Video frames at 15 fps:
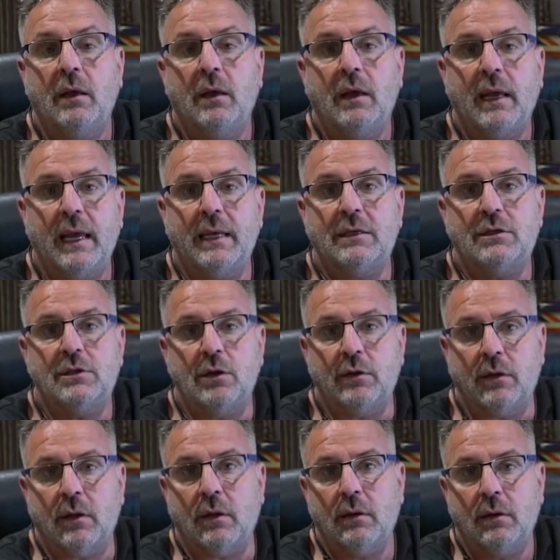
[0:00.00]
into
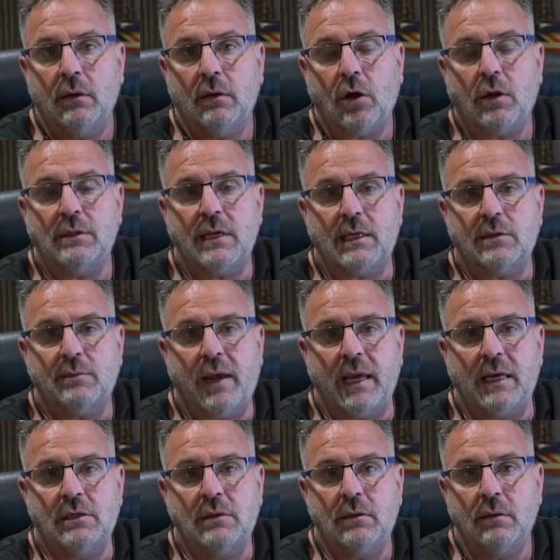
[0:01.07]
the contents
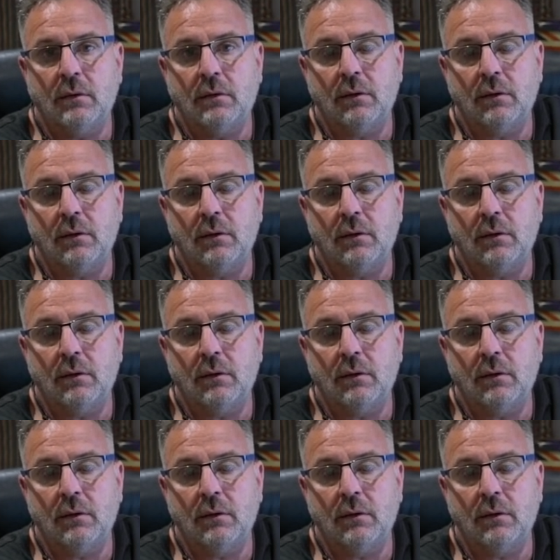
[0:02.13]
page,